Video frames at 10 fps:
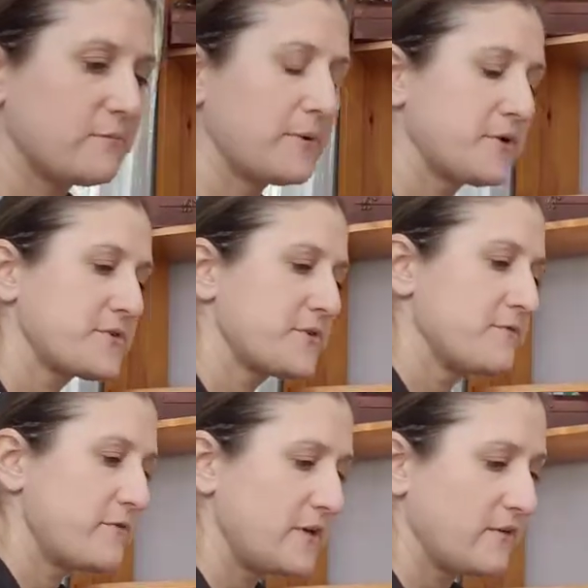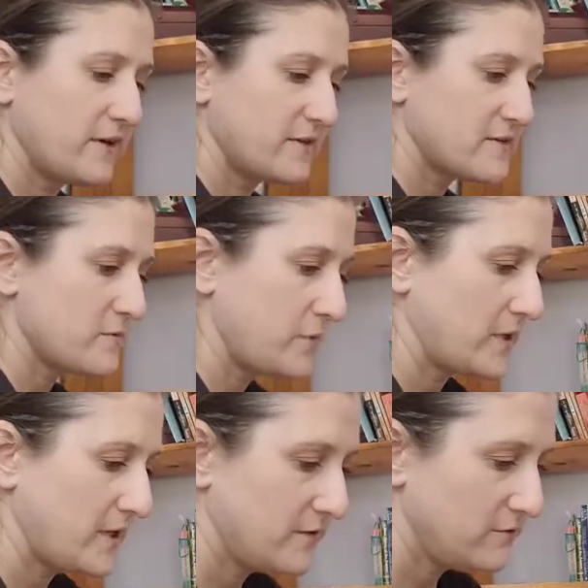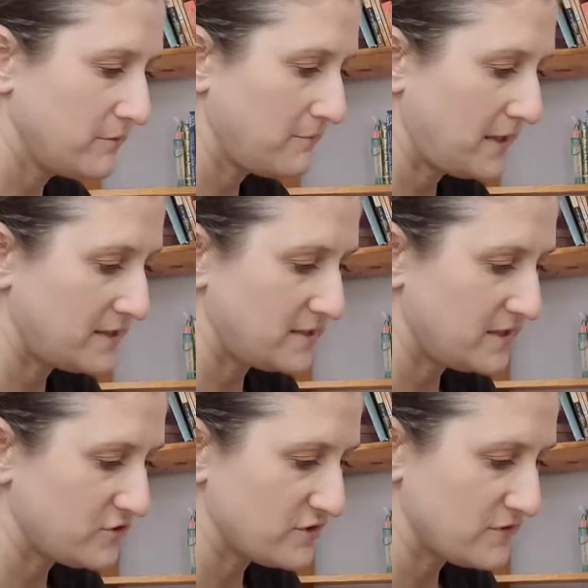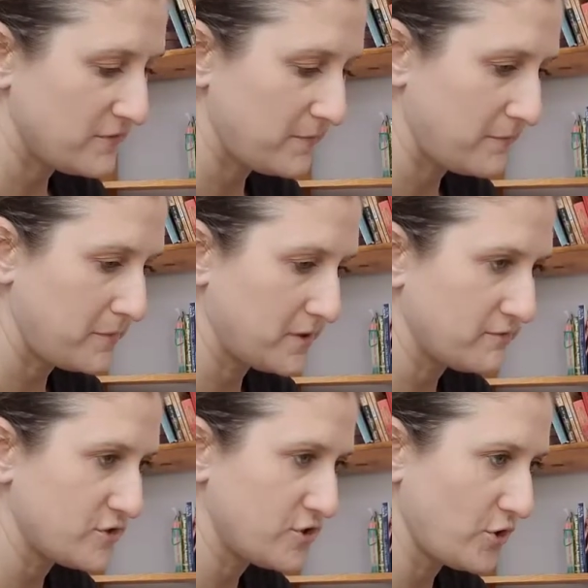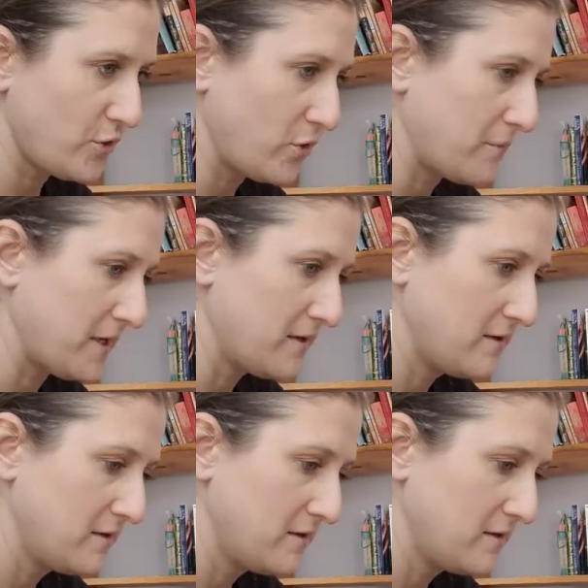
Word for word: of Perseverance, 100 Meditations from the Book of Job.